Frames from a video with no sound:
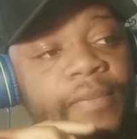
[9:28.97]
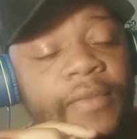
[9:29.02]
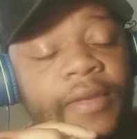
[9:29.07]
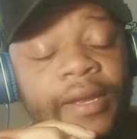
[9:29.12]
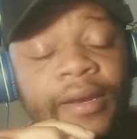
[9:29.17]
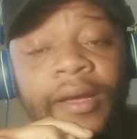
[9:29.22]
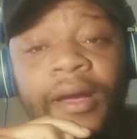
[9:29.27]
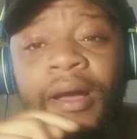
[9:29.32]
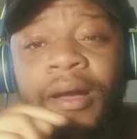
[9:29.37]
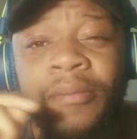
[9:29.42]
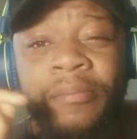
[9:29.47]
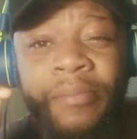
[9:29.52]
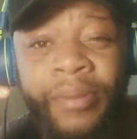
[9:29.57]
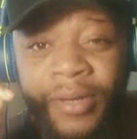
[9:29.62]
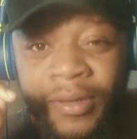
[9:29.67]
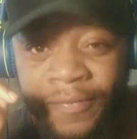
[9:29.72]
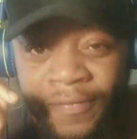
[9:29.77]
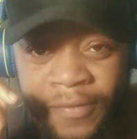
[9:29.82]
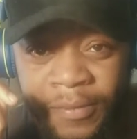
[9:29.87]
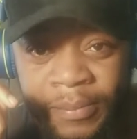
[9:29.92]

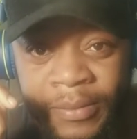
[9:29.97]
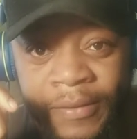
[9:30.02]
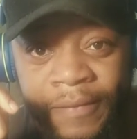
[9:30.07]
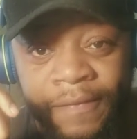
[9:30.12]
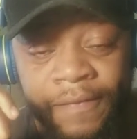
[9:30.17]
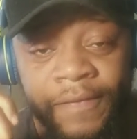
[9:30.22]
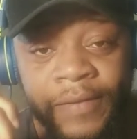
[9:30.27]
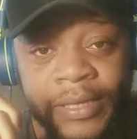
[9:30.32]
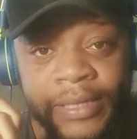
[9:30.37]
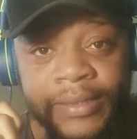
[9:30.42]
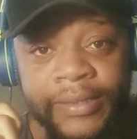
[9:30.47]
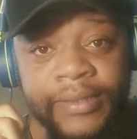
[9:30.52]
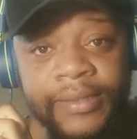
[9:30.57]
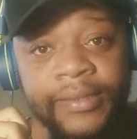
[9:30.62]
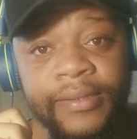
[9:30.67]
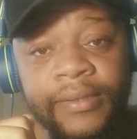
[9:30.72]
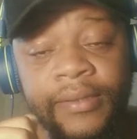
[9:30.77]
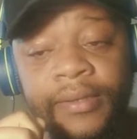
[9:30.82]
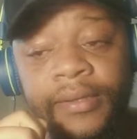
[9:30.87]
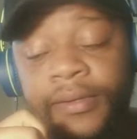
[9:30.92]
armbar from the feet
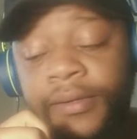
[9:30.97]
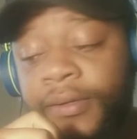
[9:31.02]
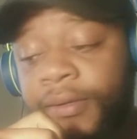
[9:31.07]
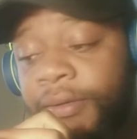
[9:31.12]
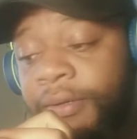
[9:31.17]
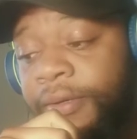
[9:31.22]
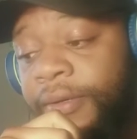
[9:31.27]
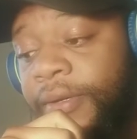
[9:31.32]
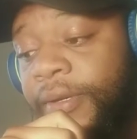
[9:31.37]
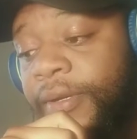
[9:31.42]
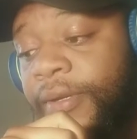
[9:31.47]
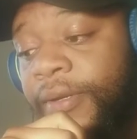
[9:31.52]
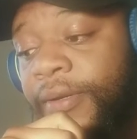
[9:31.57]
in her